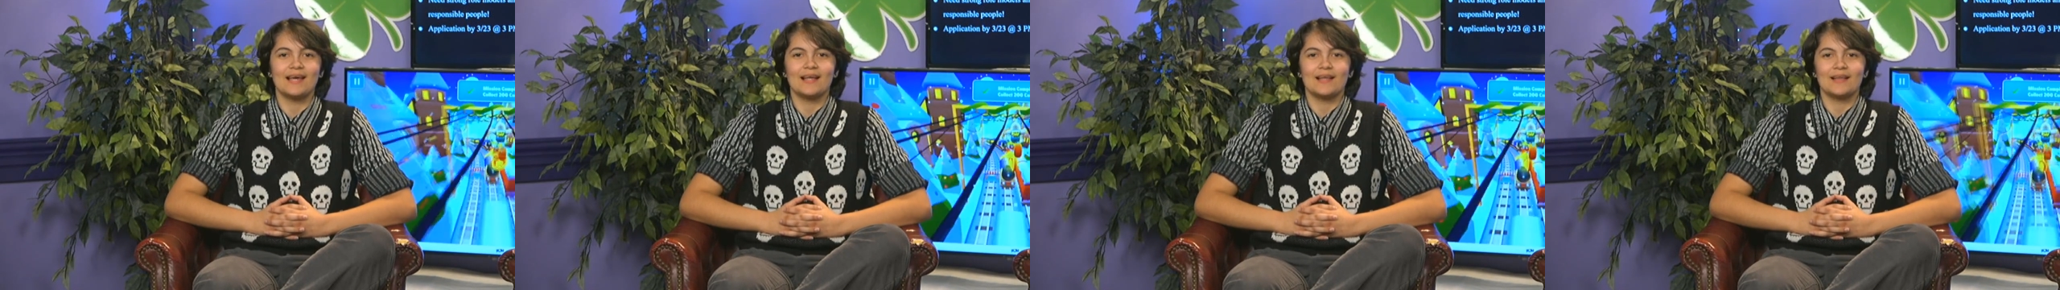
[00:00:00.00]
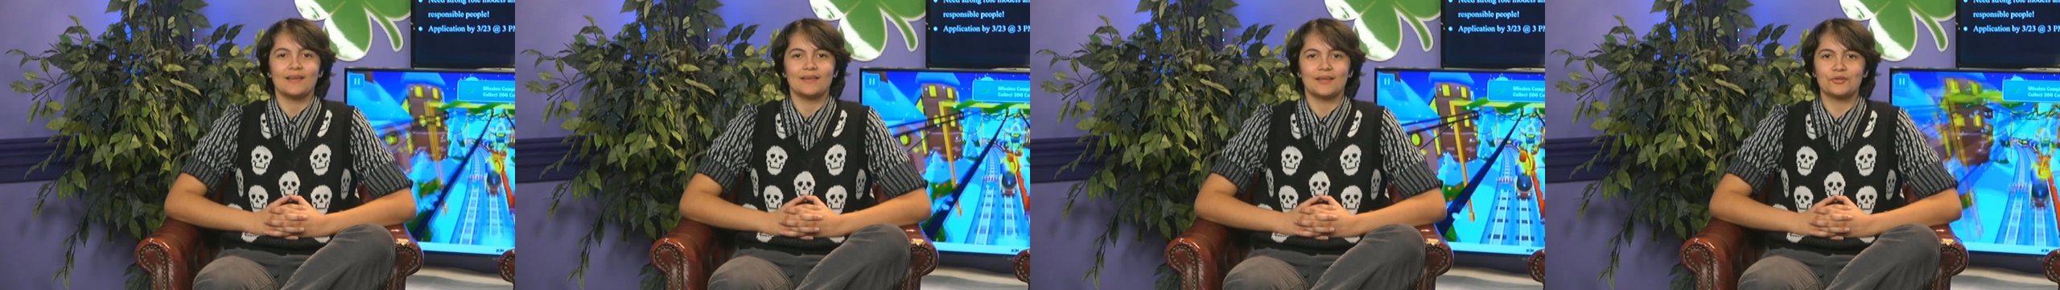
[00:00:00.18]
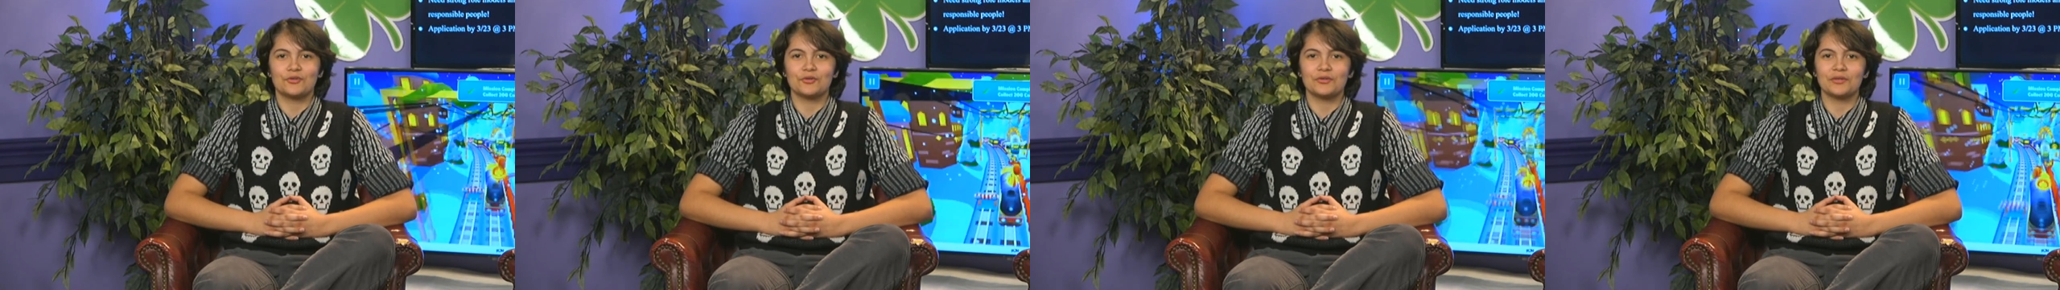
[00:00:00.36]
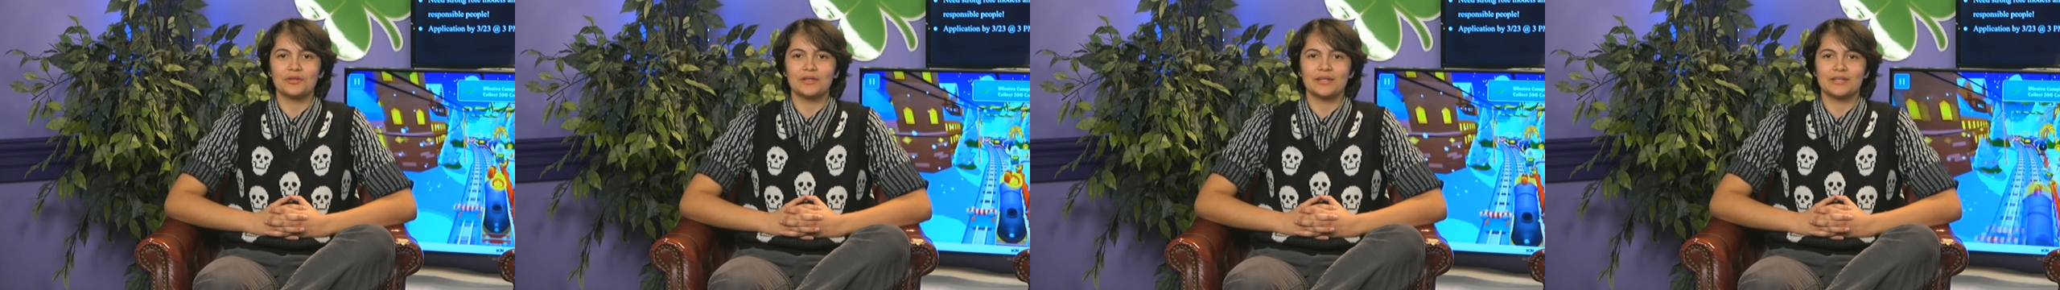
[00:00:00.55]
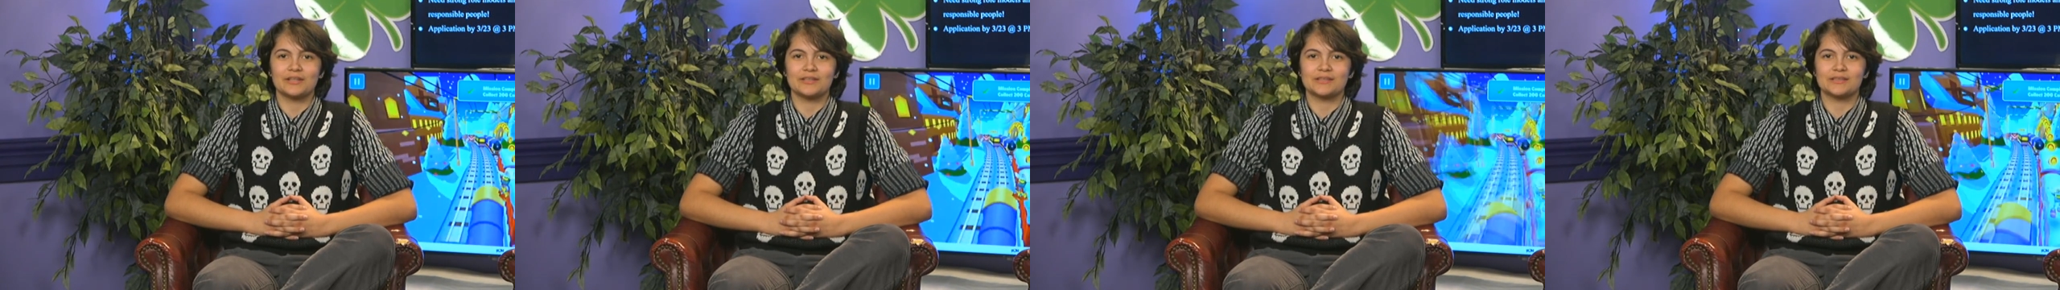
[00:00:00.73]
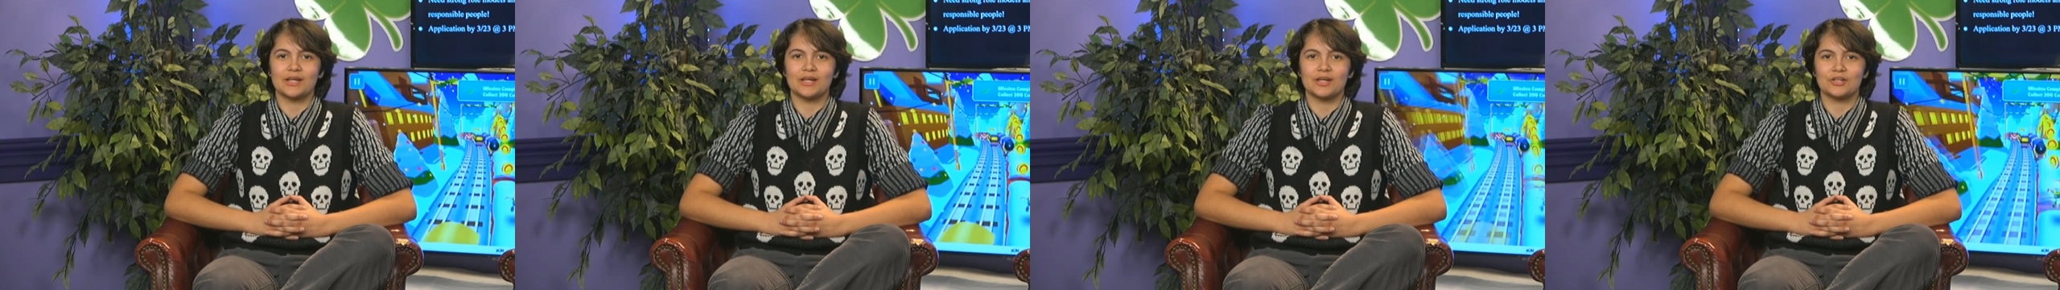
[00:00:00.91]
Link Crew
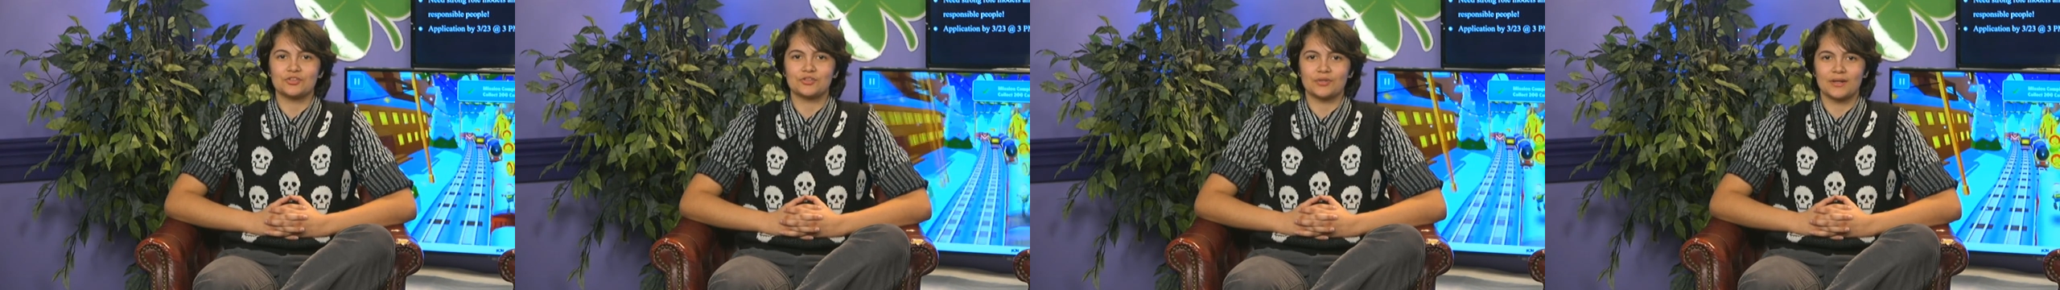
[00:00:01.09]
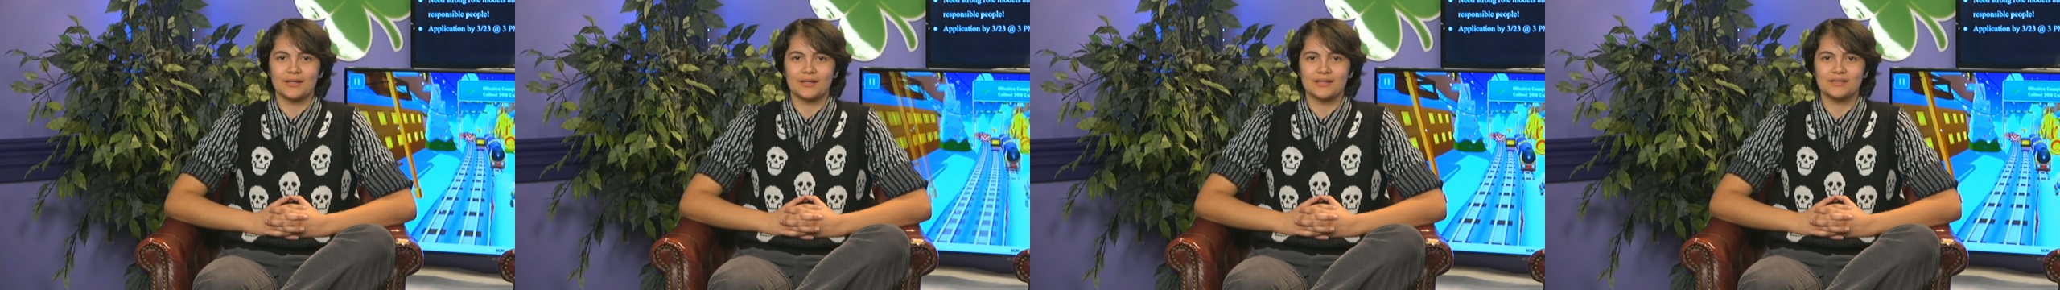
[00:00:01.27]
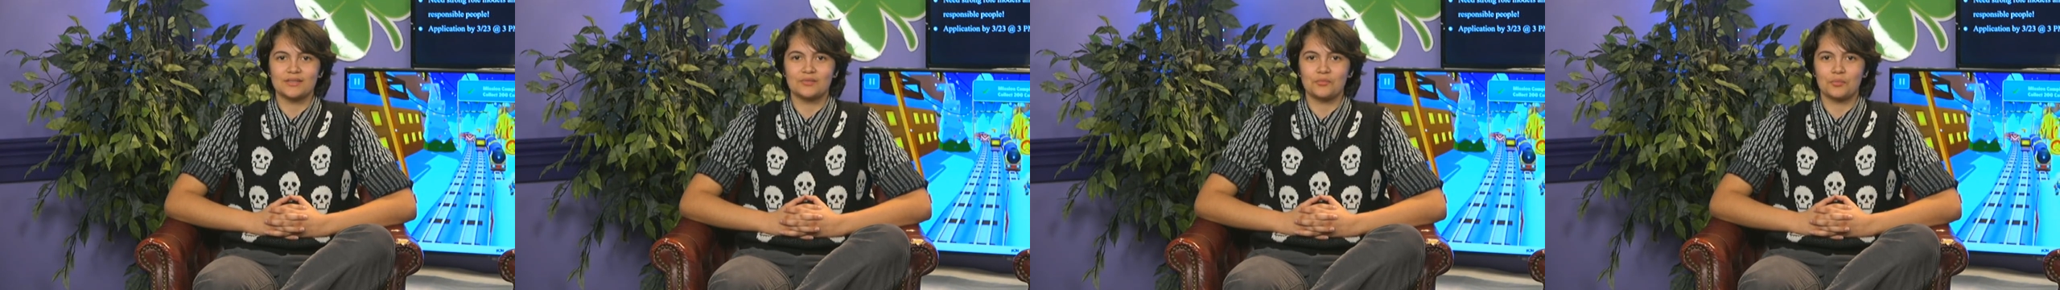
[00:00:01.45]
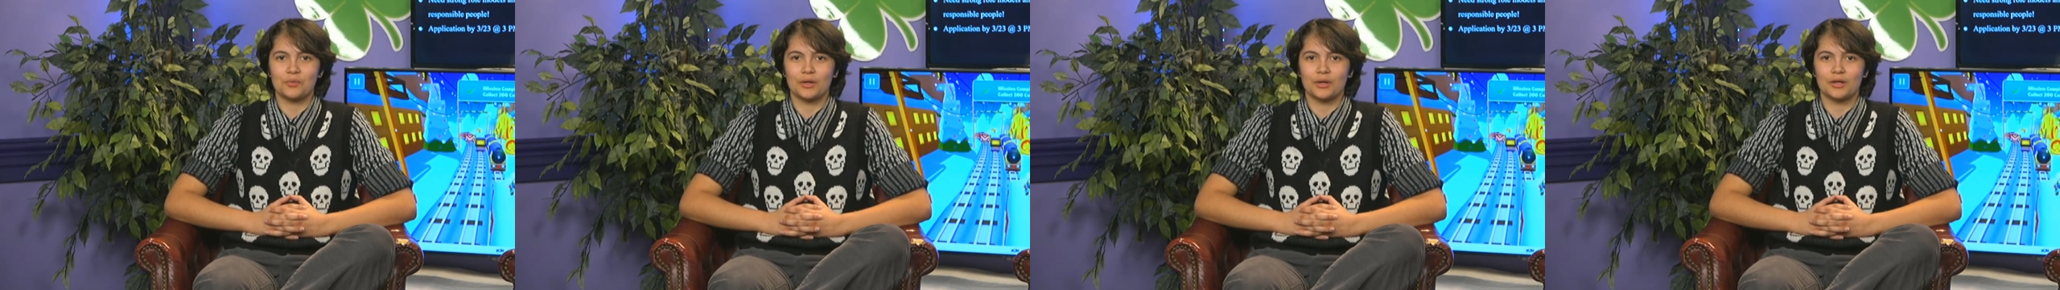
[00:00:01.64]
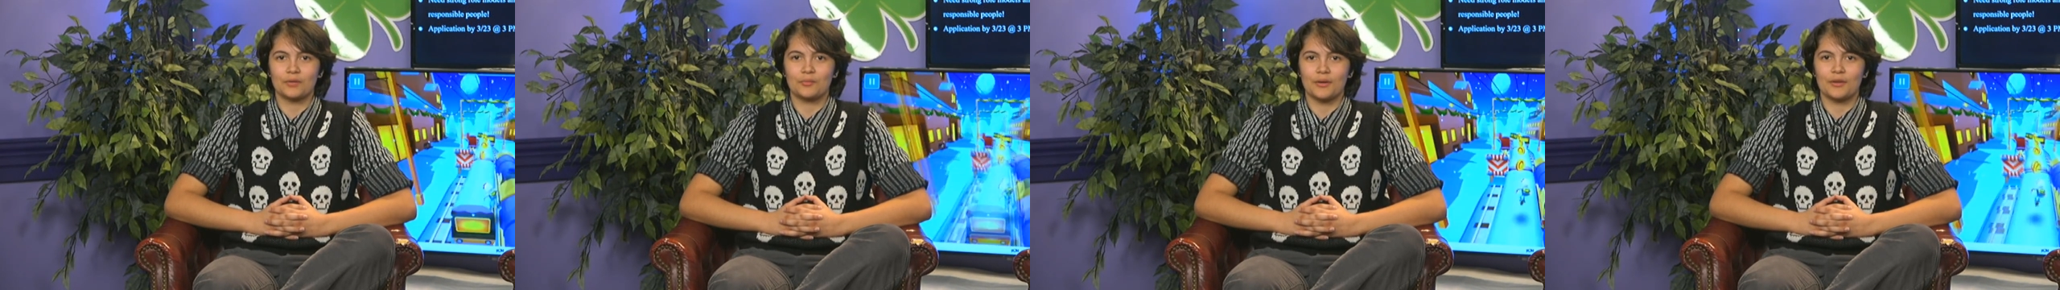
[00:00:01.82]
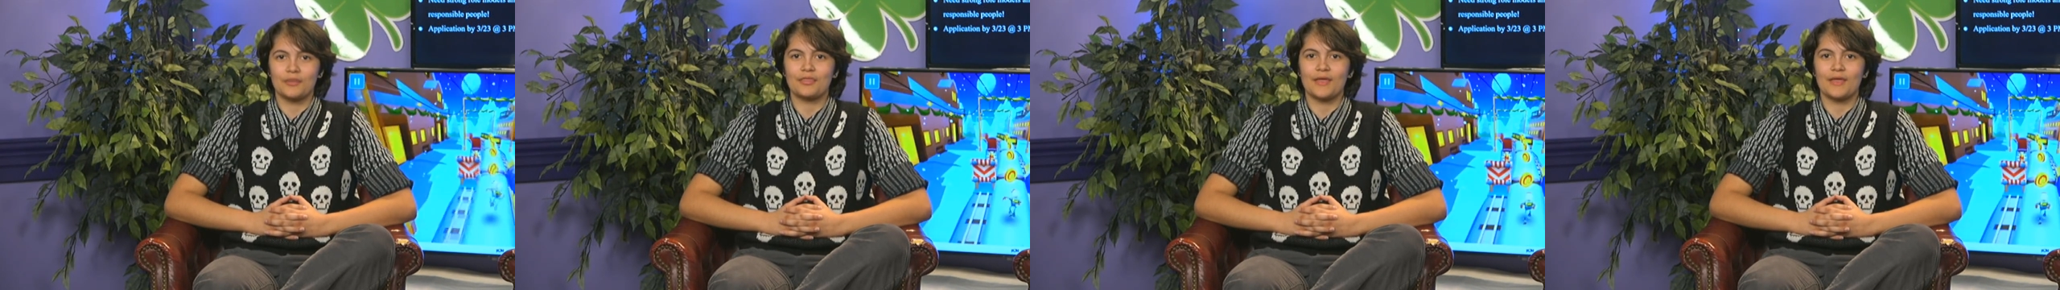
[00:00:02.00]
leaders are trained to work with